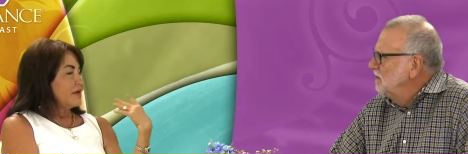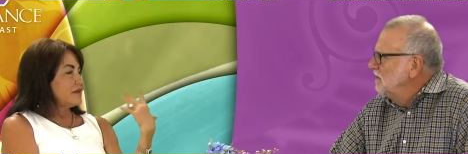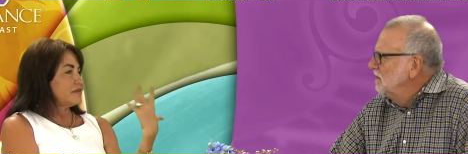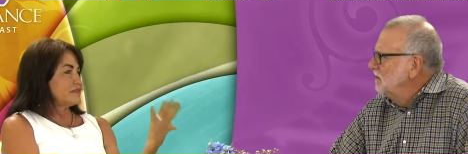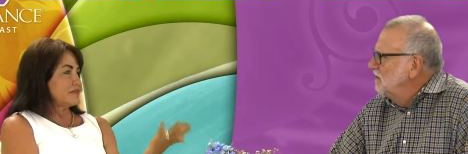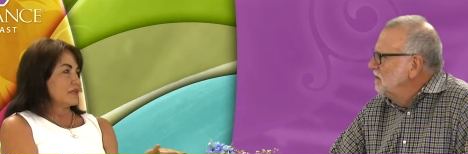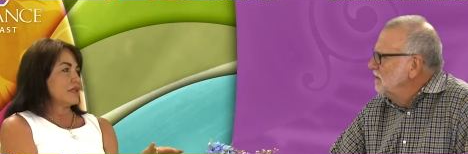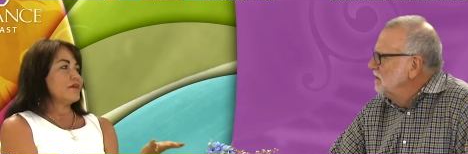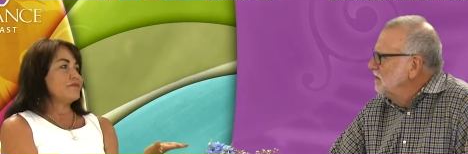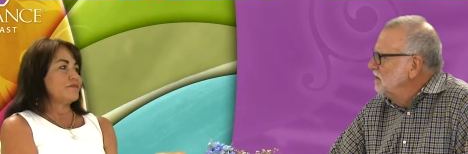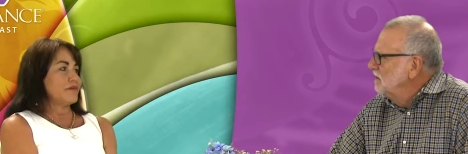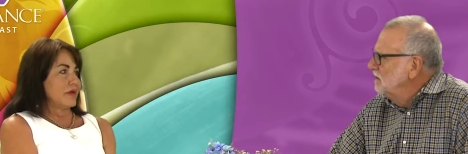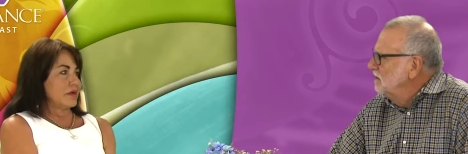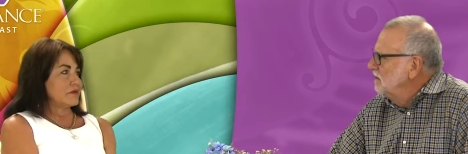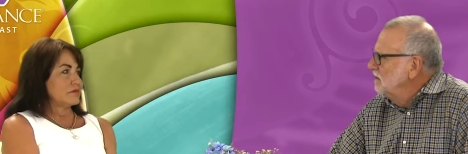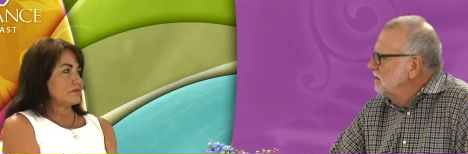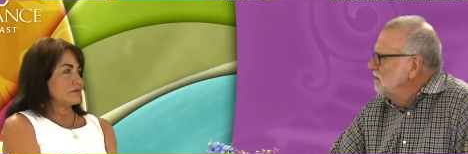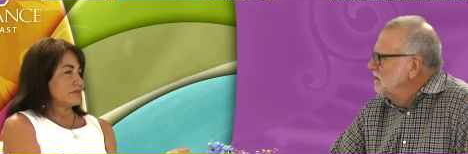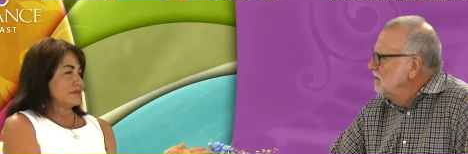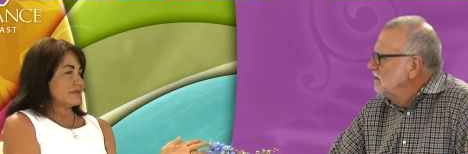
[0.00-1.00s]
Speaker 1: until I
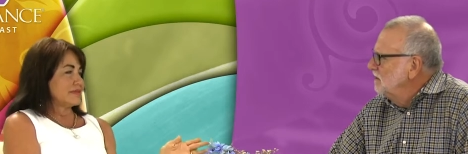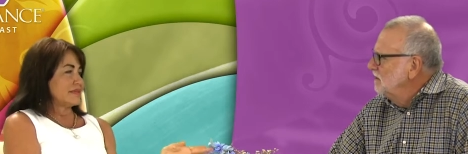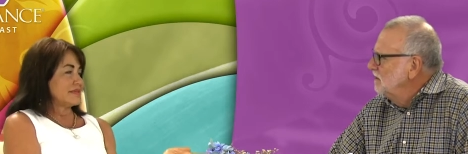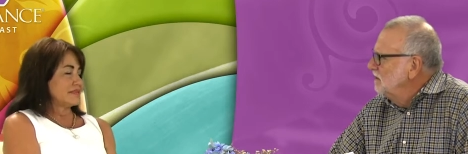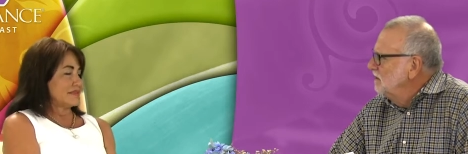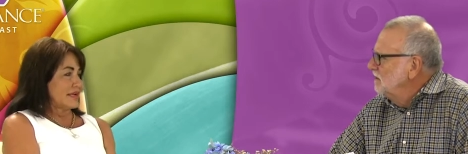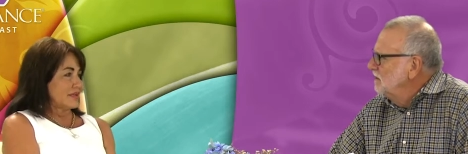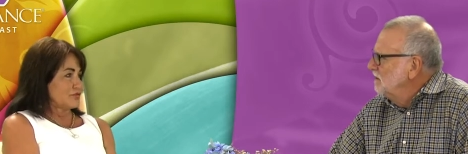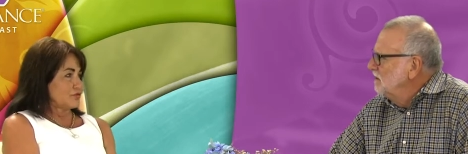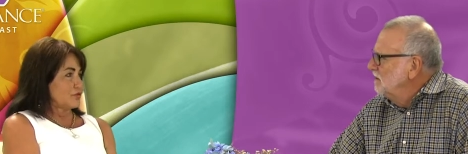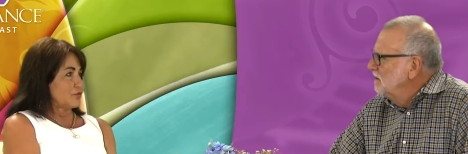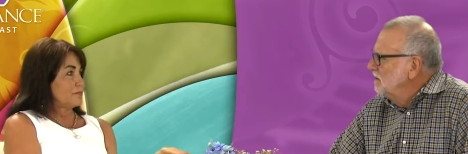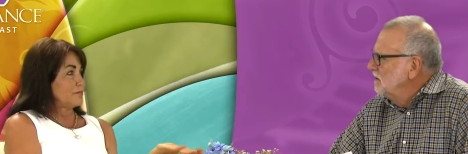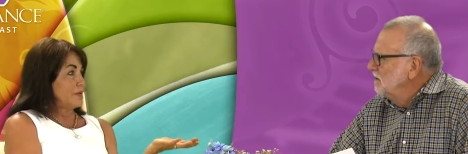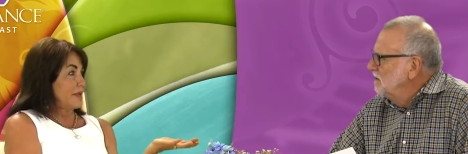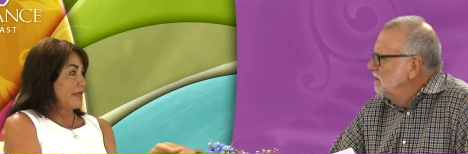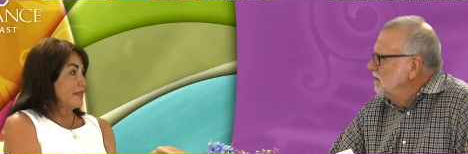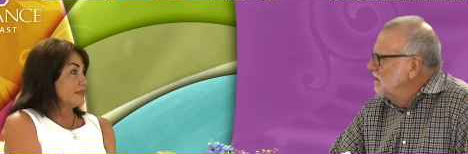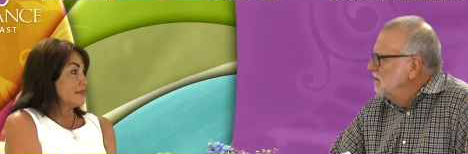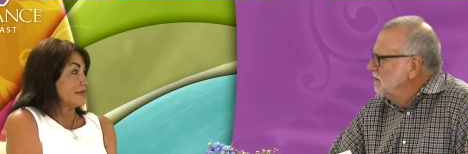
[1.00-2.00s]
found the
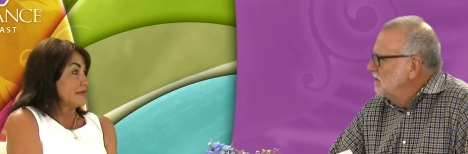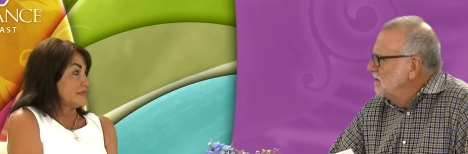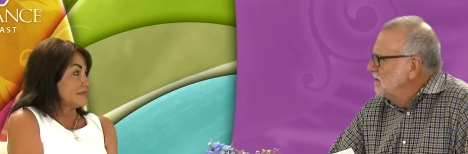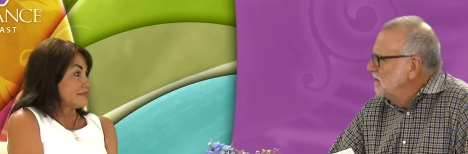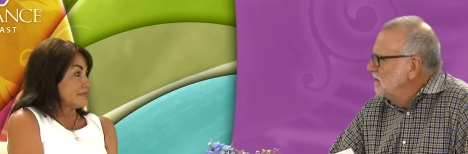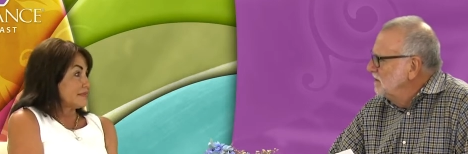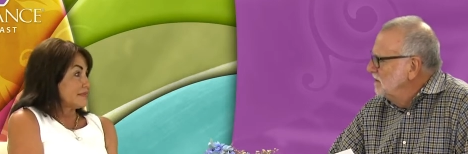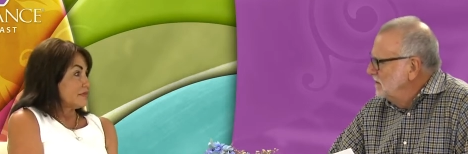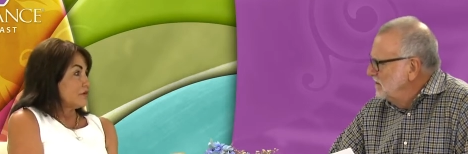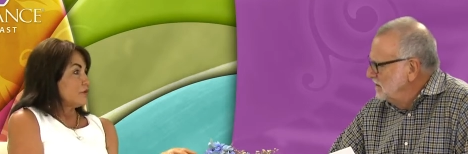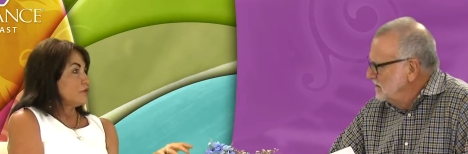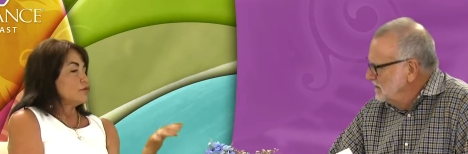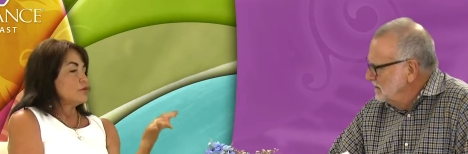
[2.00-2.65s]
testosterone pellets,